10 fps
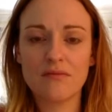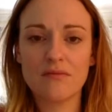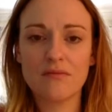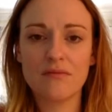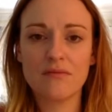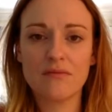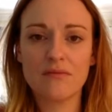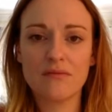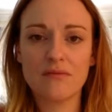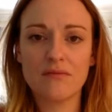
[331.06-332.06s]

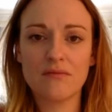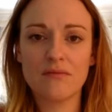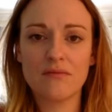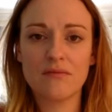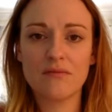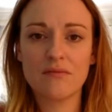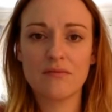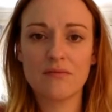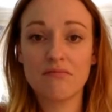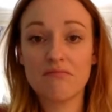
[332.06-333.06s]

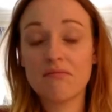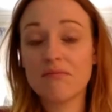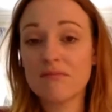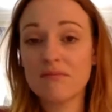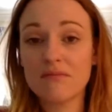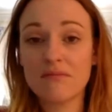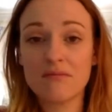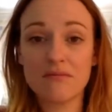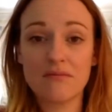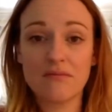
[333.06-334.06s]

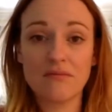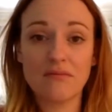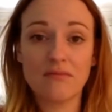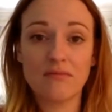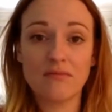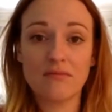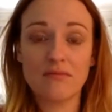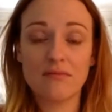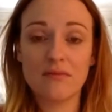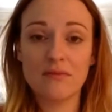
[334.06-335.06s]

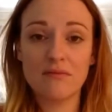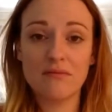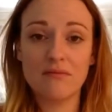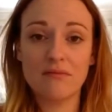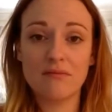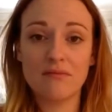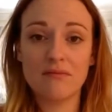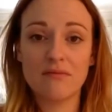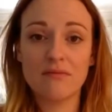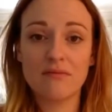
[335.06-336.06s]

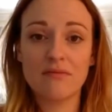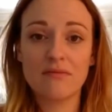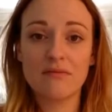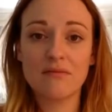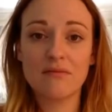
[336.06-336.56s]
The person shown says nothing.